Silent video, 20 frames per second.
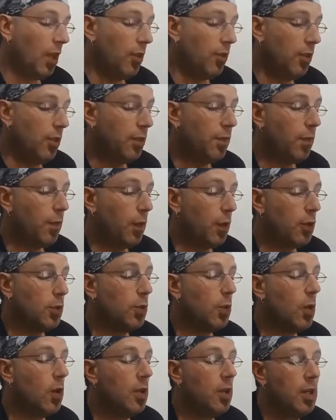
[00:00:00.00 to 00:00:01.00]
This
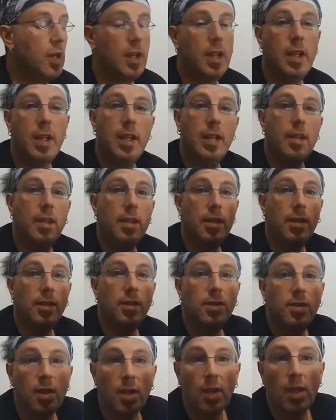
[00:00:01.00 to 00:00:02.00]
first one
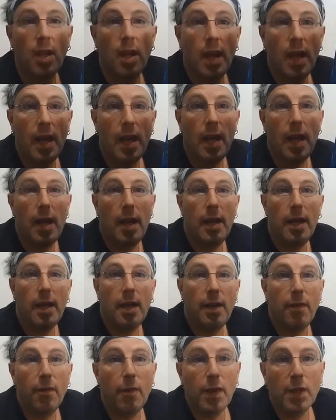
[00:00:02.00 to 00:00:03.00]
is an
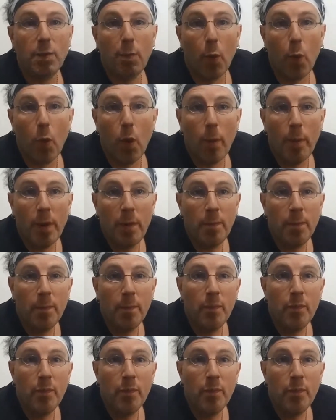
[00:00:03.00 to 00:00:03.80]
Invisible Woman